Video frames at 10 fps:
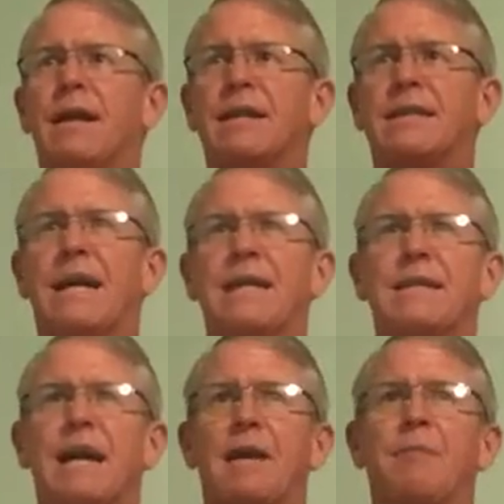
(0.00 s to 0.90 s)
The second
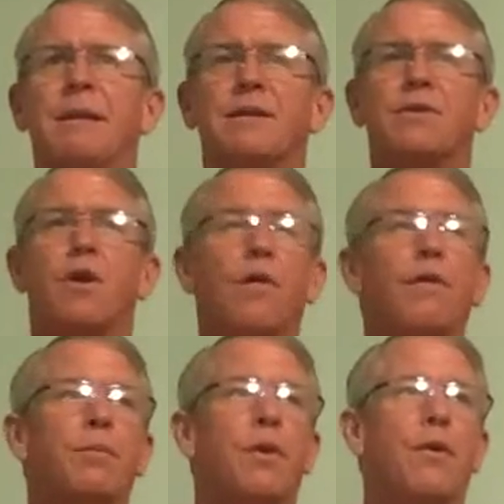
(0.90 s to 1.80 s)
type is
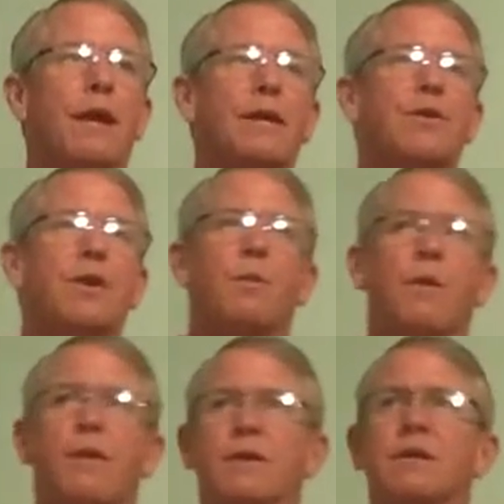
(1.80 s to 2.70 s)
overpronation, where
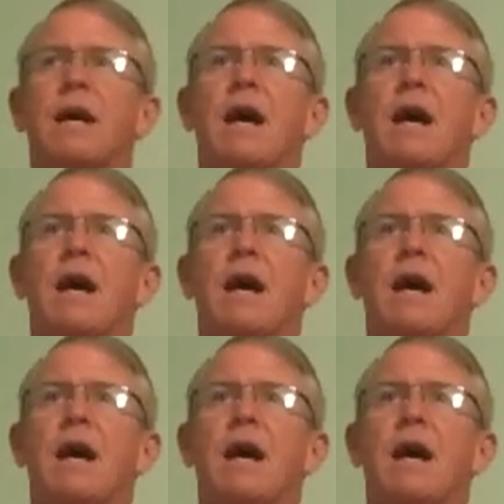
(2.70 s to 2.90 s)
there's